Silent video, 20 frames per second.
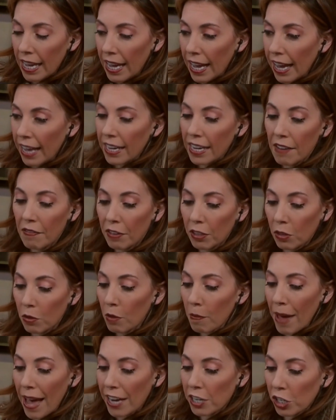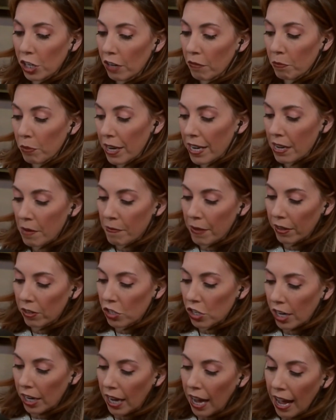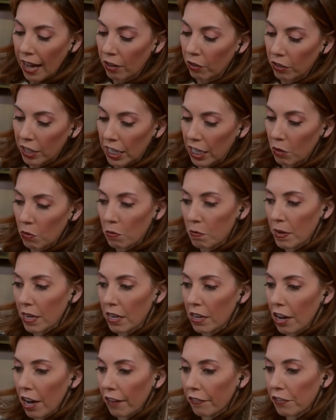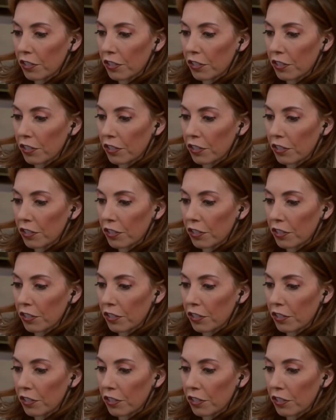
And even the magic of Brady and Belichick, I don't think it would be enough.